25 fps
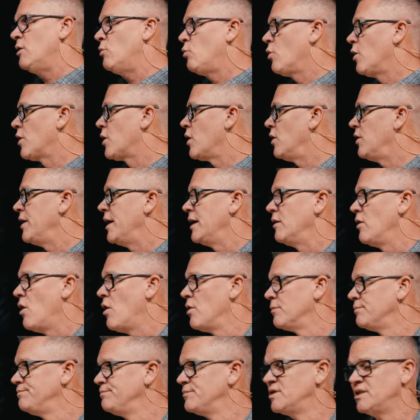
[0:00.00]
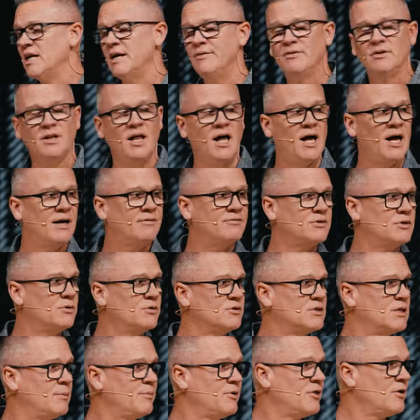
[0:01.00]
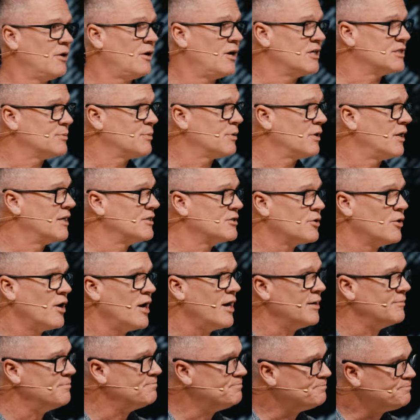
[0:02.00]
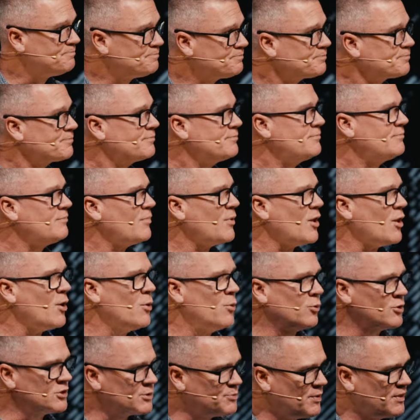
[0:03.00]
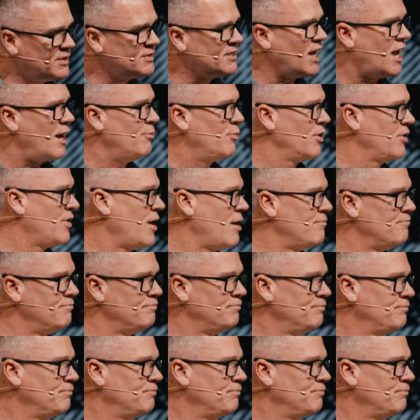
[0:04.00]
be at work all day long, saving lives, doing something in the hospital. That's great. We'll spend time with him.